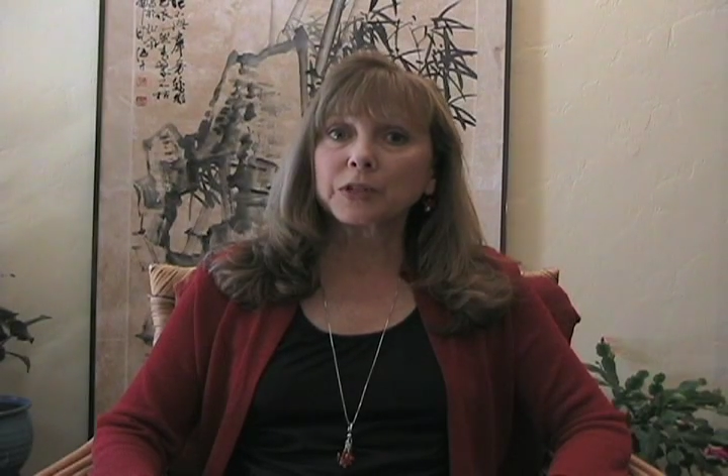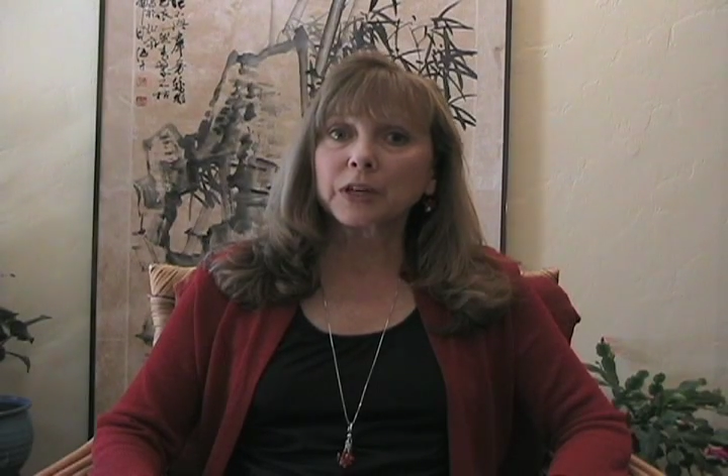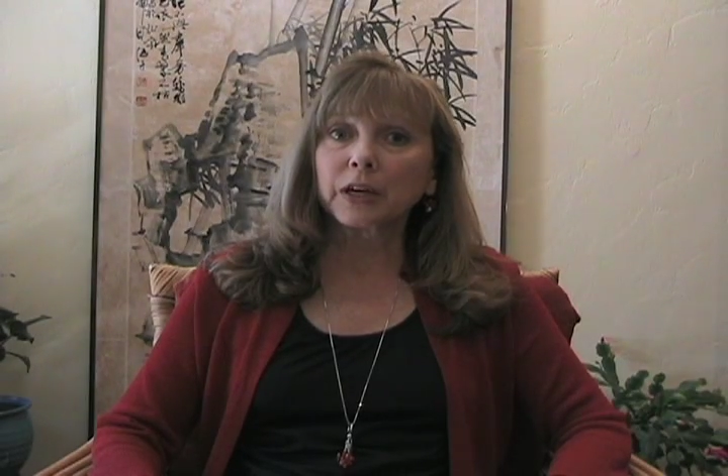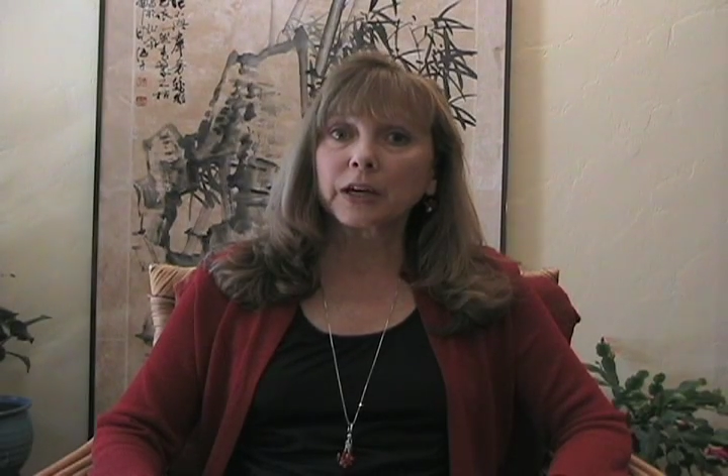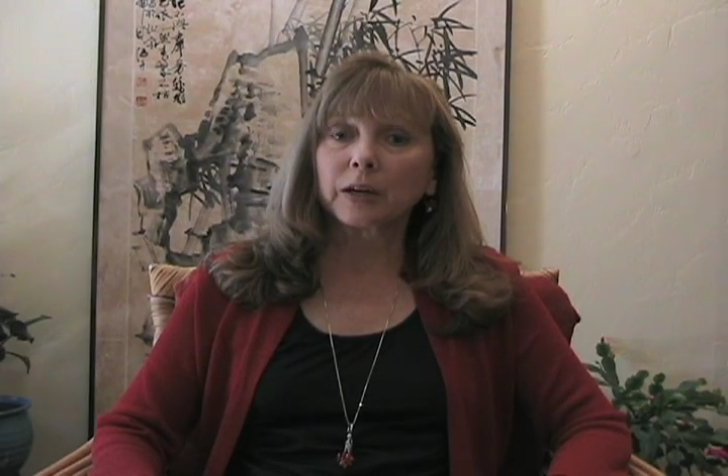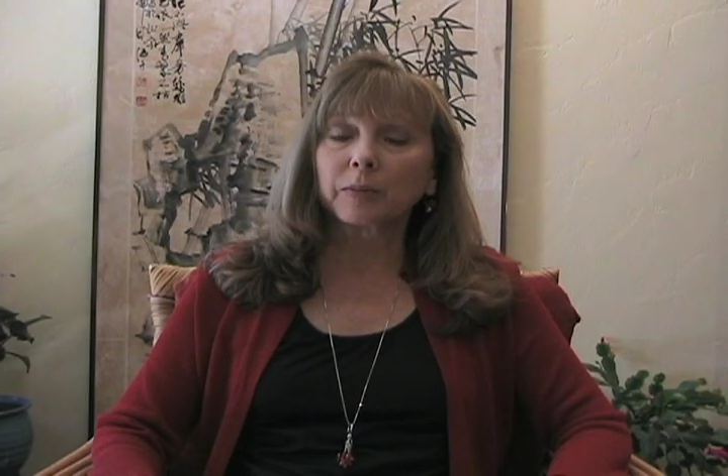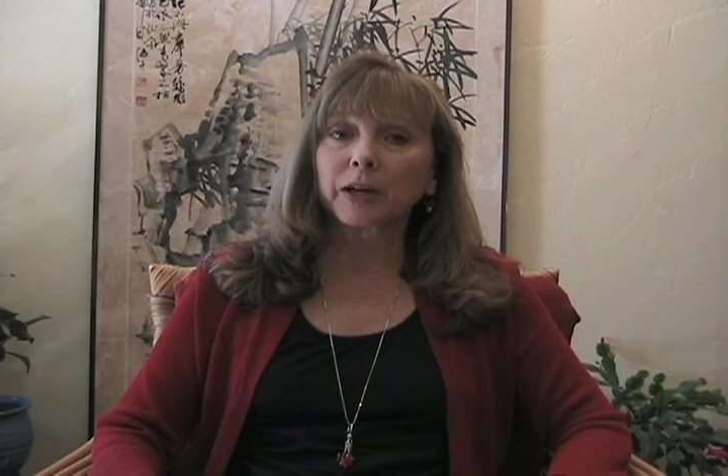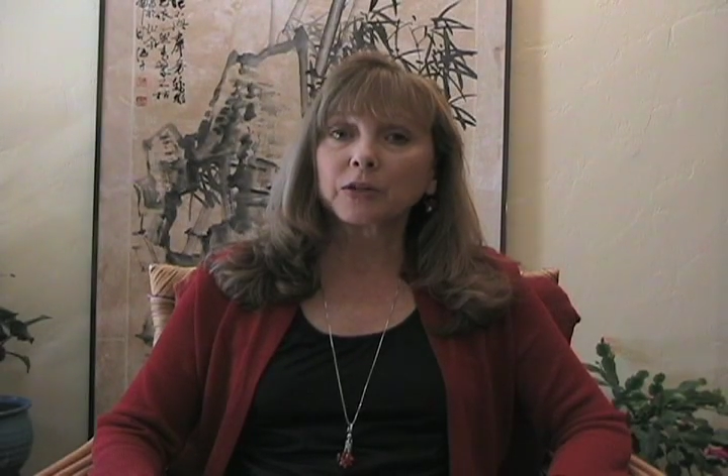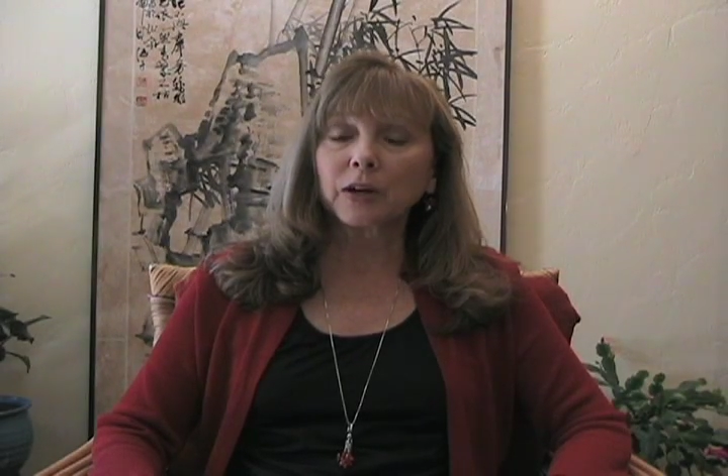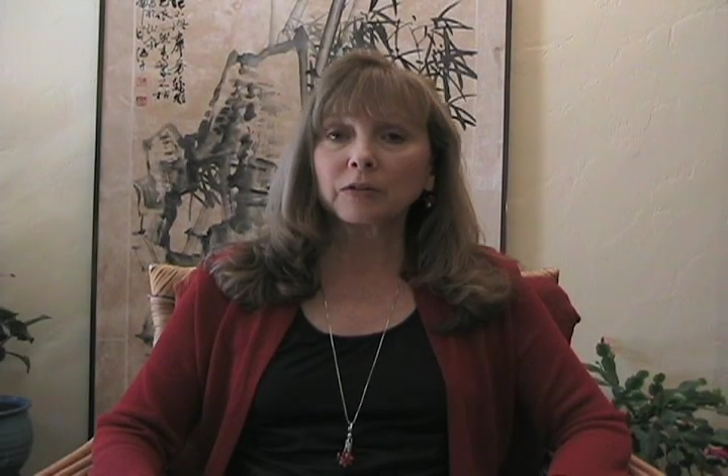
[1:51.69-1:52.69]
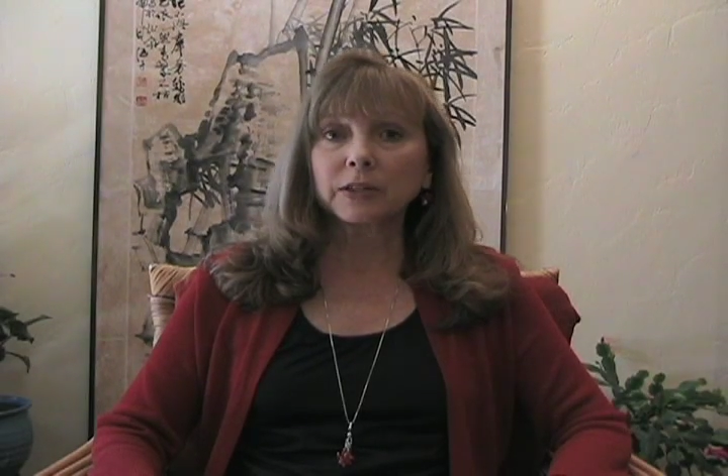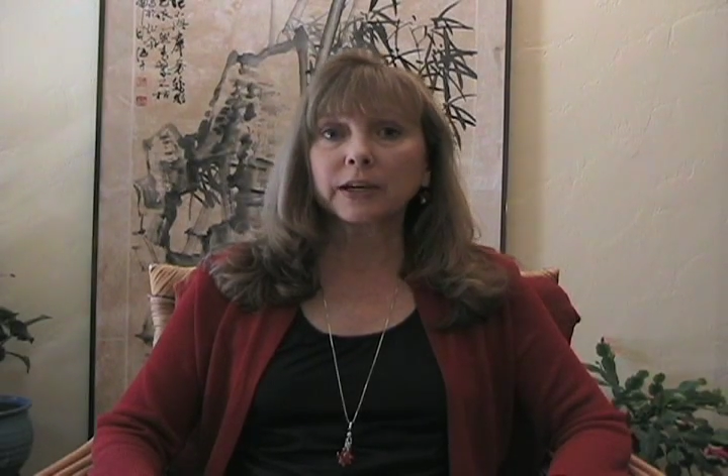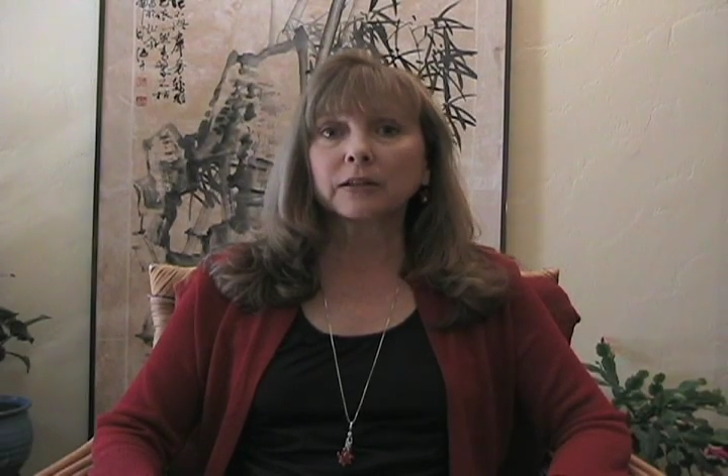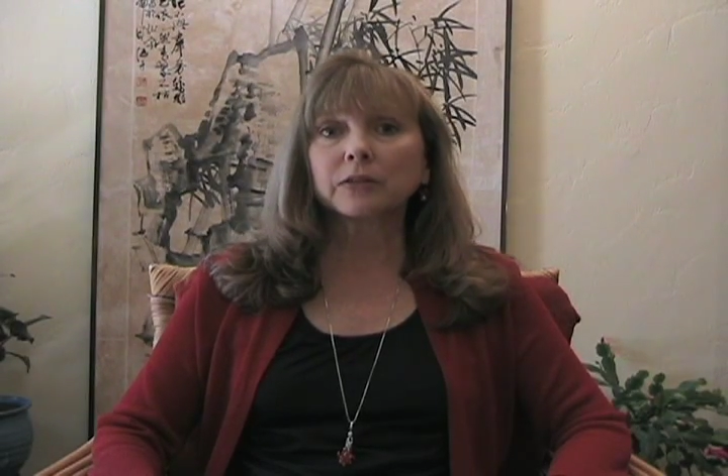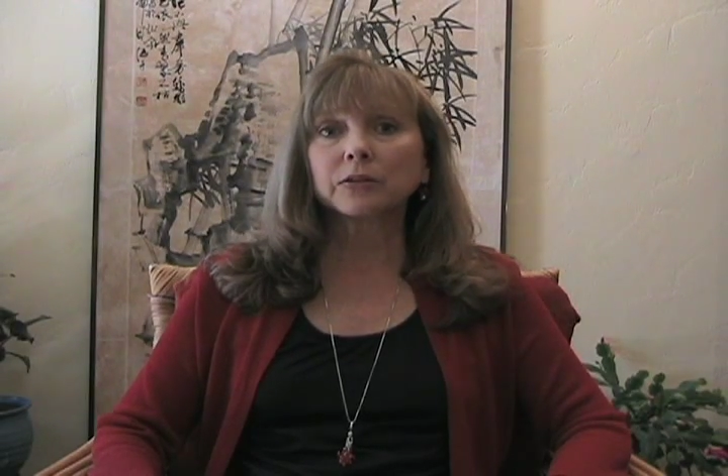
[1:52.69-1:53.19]
time, I traveled
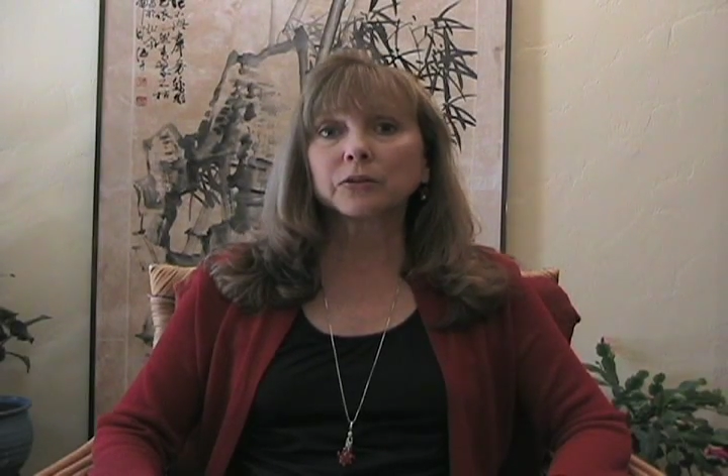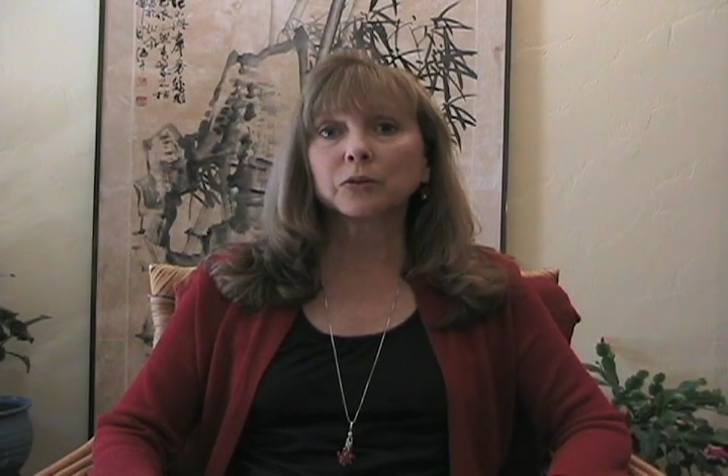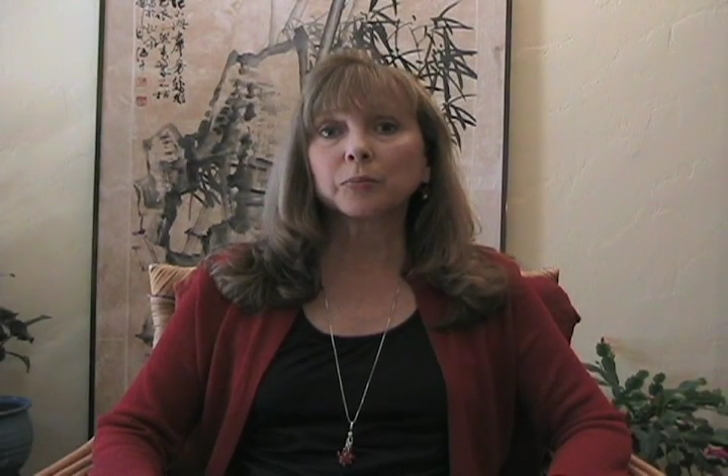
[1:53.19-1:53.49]
down to